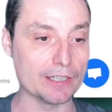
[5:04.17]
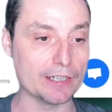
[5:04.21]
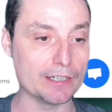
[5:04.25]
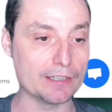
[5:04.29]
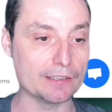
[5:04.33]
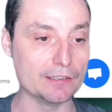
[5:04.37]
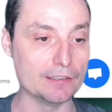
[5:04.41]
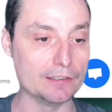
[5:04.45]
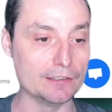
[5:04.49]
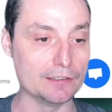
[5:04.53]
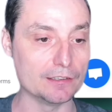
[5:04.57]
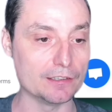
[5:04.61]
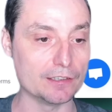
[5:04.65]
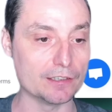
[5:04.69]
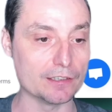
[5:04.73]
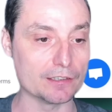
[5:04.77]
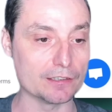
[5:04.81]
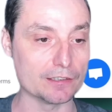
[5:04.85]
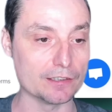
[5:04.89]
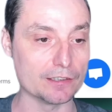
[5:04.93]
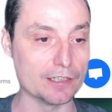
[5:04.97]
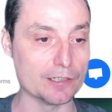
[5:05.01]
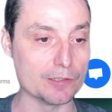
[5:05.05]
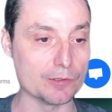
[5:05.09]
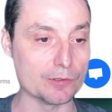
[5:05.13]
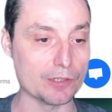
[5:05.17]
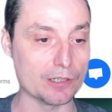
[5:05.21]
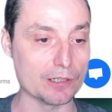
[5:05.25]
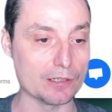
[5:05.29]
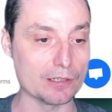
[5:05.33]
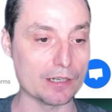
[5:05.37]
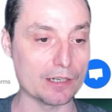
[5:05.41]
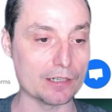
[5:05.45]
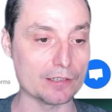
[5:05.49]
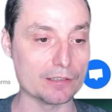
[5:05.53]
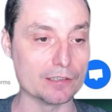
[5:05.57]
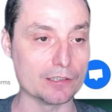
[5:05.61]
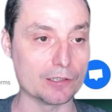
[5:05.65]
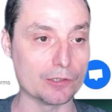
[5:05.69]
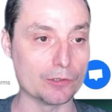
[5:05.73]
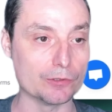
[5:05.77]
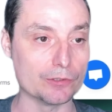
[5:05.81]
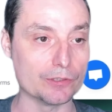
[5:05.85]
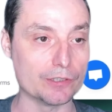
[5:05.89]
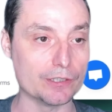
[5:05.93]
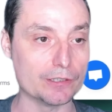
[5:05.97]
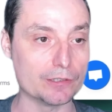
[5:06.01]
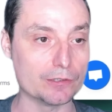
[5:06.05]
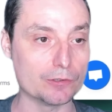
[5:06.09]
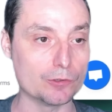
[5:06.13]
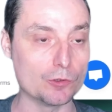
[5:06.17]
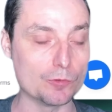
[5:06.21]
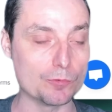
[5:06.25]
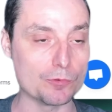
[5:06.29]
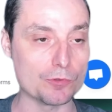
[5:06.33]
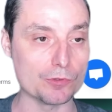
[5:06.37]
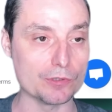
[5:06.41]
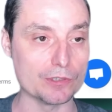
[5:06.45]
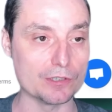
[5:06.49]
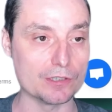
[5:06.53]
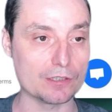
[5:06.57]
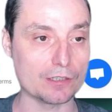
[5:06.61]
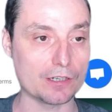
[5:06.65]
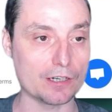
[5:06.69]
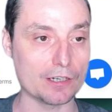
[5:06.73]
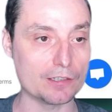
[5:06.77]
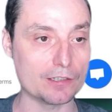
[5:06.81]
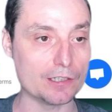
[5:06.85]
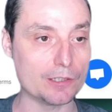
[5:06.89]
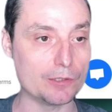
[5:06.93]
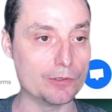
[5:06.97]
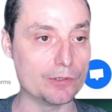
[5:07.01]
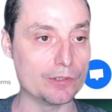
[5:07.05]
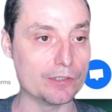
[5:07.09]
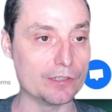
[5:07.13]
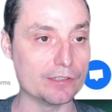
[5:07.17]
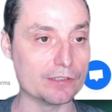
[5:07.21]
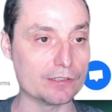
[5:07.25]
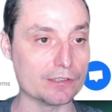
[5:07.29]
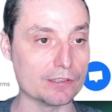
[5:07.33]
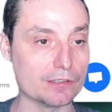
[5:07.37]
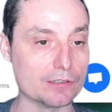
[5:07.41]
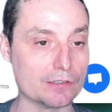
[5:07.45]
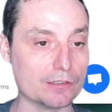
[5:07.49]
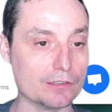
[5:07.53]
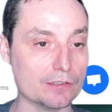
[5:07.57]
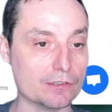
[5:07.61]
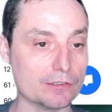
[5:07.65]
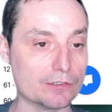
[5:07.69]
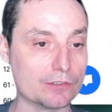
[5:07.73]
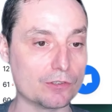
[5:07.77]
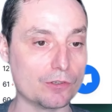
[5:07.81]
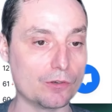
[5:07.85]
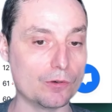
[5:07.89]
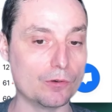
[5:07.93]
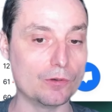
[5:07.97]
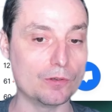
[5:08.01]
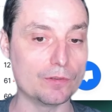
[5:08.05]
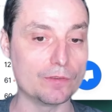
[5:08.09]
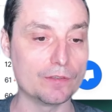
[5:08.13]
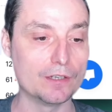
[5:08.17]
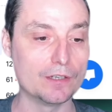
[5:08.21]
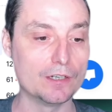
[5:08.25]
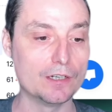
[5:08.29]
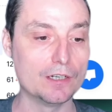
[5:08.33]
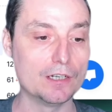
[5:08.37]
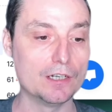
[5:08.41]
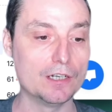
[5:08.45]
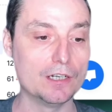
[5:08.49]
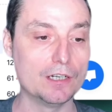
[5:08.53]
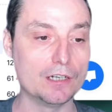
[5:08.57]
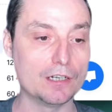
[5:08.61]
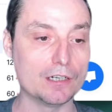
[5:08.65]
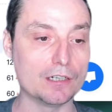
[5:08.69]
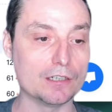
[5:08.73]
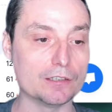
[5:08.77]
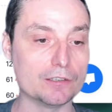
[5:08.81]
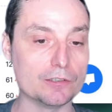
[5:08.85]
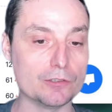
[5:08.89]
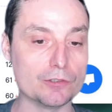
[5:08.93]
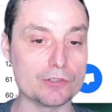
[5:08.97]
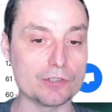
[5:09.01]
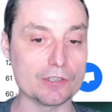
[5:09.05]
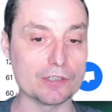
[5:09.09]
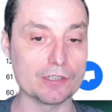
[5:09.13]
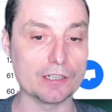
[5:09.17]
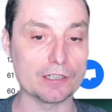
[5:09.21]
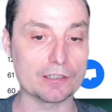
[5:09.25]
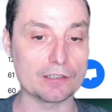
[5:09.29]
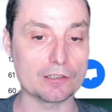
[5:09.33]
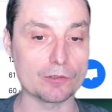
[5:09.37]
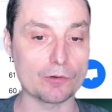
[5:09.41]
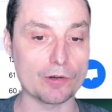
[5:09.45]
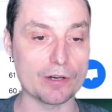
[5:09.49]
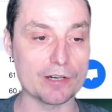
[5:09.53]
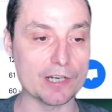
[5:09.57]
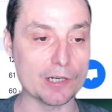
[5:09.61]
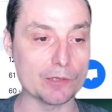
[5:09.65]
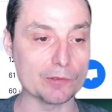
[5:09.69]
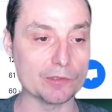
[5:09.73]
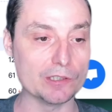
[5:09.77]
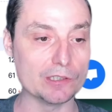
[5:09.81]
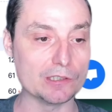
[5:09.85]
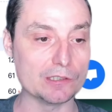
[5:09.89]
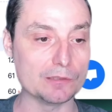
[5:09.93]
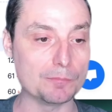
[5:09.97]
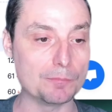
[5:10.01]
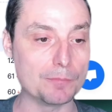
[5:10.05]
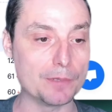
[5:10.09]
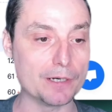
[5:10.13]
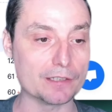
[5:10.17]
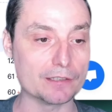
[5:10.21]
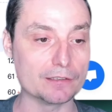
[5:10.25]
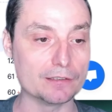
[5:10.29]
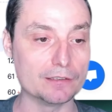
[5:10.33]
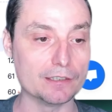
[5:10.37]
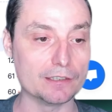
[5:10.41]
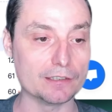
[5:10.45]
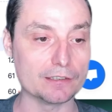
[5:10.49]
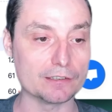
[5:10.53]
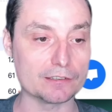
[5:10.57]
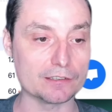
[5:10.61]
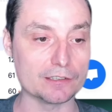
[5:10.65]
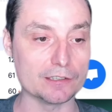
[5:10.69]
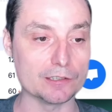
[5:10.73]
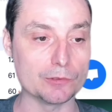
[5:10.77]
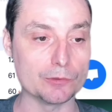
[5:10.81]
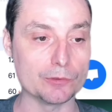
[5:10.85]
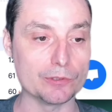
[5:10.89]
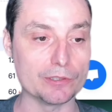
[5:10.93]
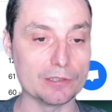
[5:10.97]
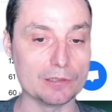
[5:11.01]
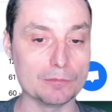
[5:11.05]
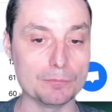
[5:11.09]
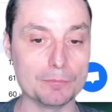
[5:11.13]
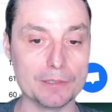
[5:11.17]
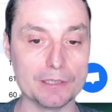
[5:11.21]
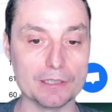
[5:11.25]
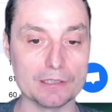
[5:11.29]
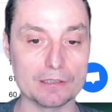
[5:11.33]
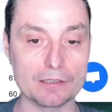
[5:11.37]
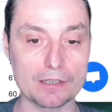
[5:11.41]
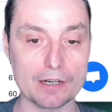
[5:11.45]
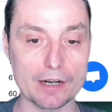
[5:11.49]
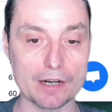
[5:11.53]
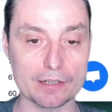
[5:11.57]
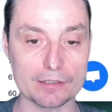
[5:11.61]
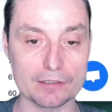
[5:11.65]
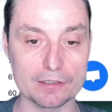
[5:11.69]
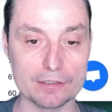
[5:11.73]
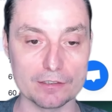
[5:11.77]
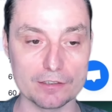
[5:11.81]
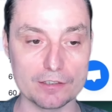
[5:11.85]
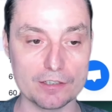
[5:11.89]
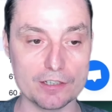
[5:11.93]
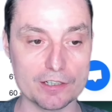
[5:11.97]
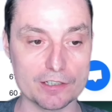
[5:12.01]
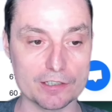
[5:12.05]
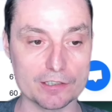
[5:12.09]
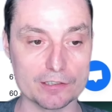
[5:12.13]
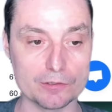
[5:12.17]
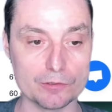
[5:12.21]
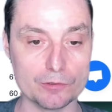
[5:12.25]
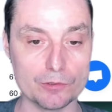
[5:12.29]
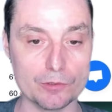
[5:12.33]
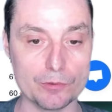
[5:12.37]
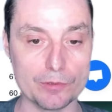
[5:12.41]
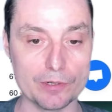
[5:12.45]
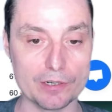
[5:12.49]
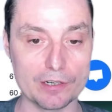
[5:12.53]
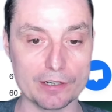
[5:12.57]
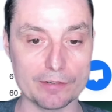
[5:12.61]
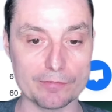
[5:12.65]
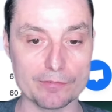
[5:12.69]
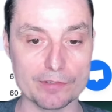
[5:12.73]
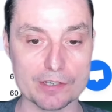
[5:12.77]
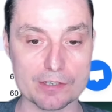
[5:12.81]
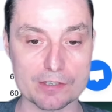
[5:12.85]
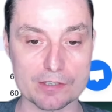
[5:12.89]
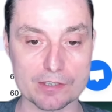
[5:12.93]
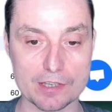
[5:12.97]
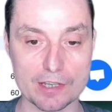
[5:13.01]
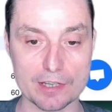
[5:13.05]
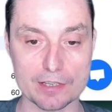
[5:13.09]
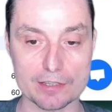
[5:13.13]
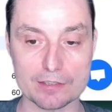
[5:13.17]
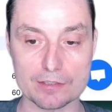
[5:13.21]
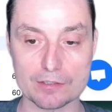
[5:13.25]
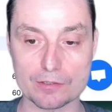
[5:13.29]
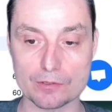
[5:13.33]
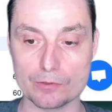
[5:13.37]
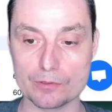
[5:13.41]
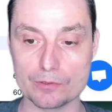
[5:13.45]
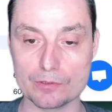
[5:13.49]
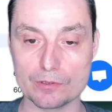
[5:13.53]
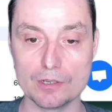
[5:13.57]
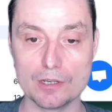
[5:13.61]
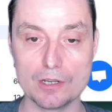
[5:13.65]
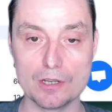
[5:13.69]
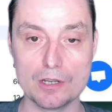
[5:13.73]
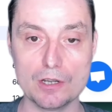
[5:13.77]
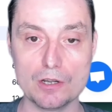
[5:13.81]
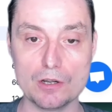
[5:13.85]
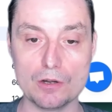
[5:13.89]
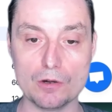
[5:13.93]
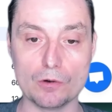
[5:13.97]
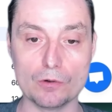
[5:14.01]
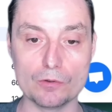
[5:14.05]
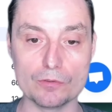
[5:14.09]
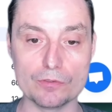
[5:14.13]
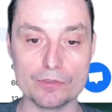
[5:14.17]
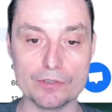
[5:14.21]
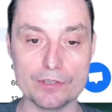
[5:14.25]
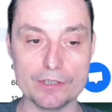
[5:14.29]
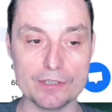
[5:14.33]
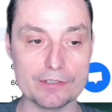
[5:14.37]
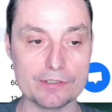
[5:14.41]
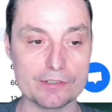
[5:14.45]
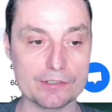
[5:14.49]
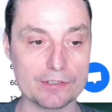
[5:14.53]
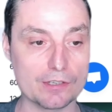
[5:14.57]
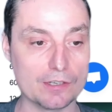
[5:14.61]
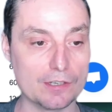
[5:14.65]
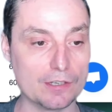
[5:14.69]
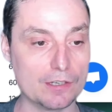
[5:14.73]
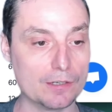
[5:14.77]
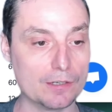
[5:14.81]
added. In here again, you can add the content groups with categories and so on. And you see that right now the breakdance, it will be tracked in here, and you will have the stats on this,